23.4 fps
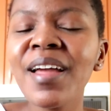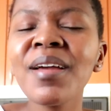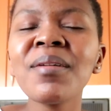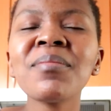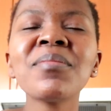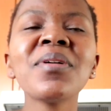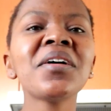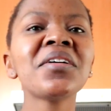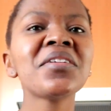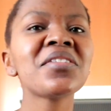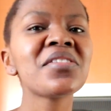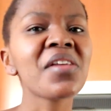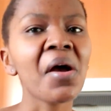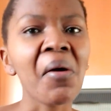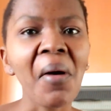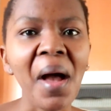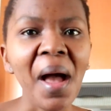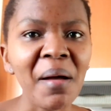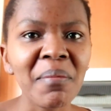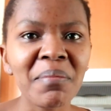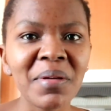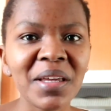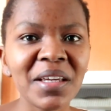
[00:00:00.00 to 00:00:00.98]
am so
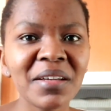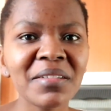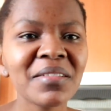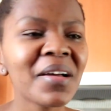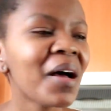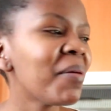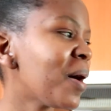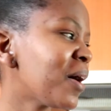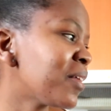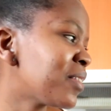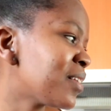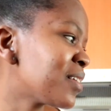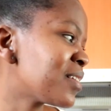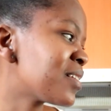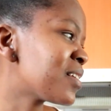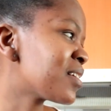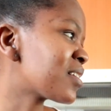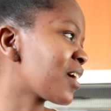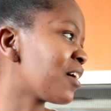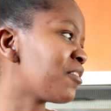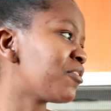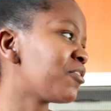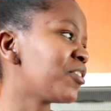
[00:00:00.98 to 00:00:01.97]
happy about this
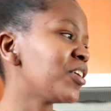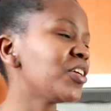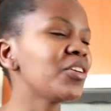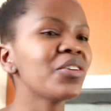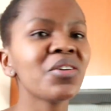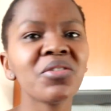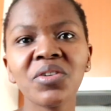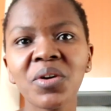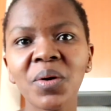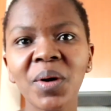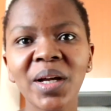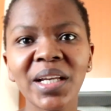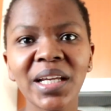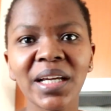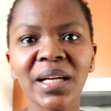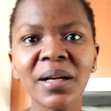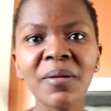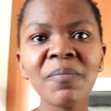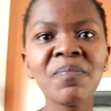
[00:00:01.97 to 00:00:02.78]
discovery, you have no idea.